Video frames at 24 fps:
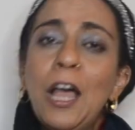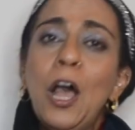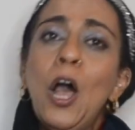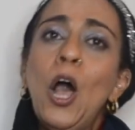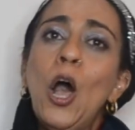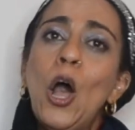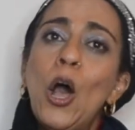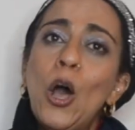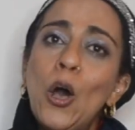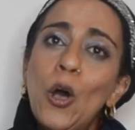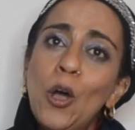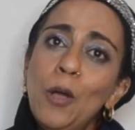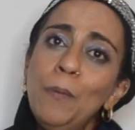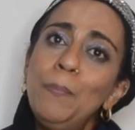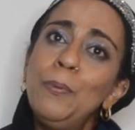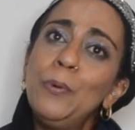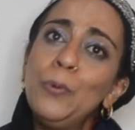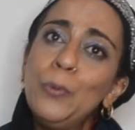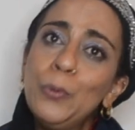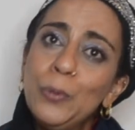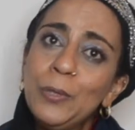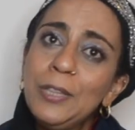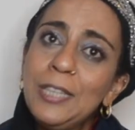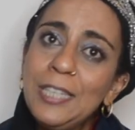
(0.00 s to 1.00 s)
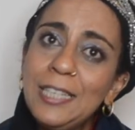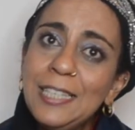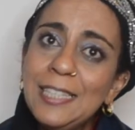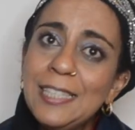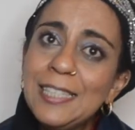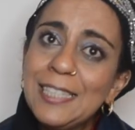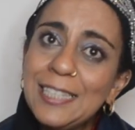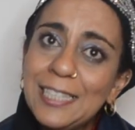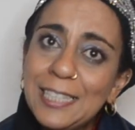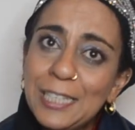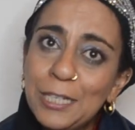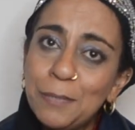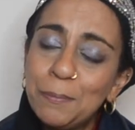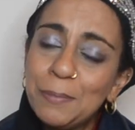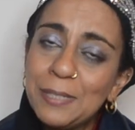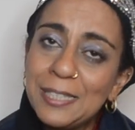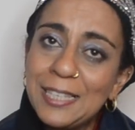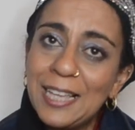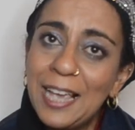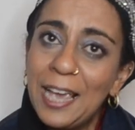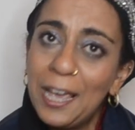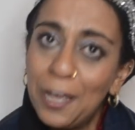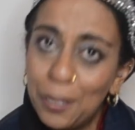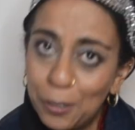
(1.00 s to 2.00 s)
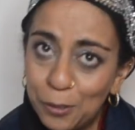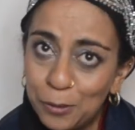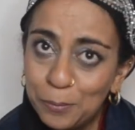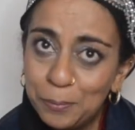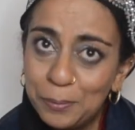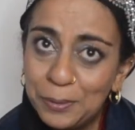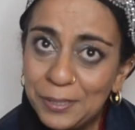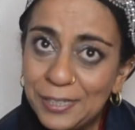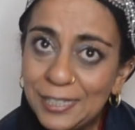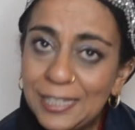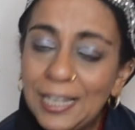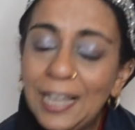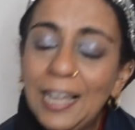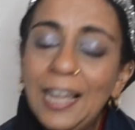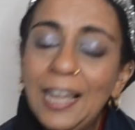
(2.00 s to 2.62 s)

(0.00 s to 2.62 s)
Hope all these tips helped,